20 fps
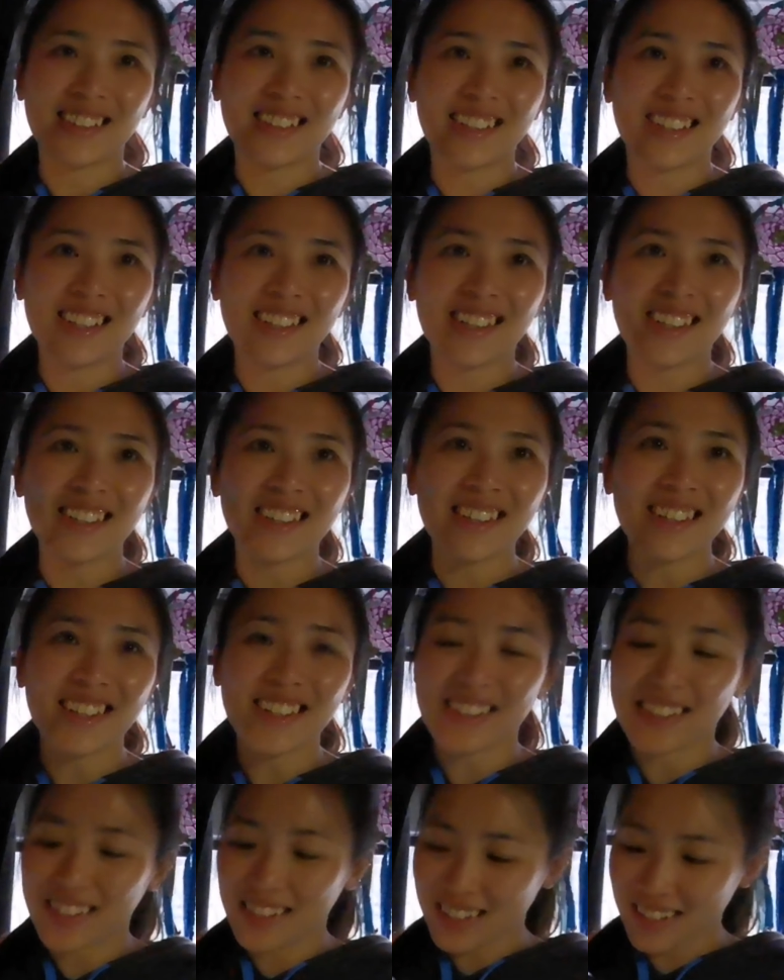sticker
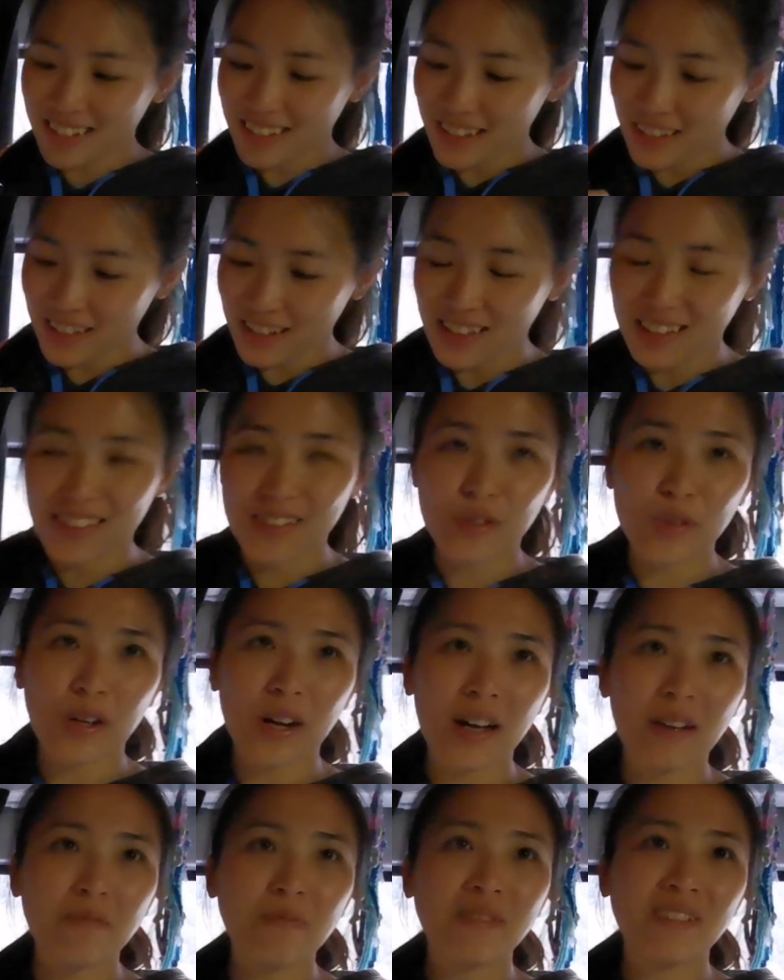and the
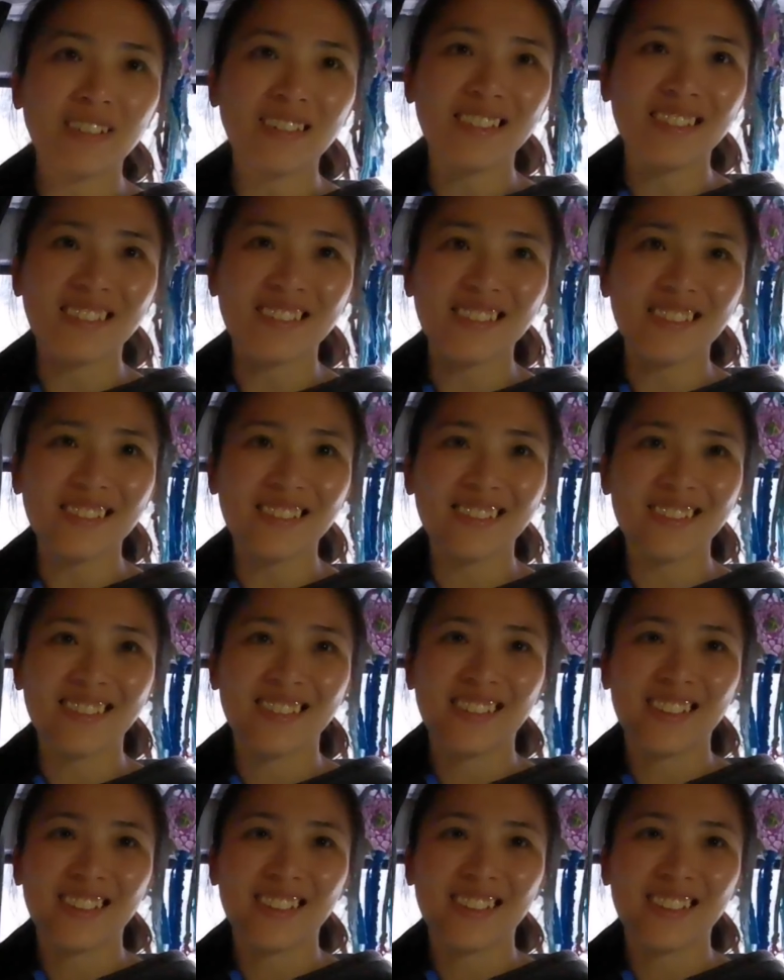tripod.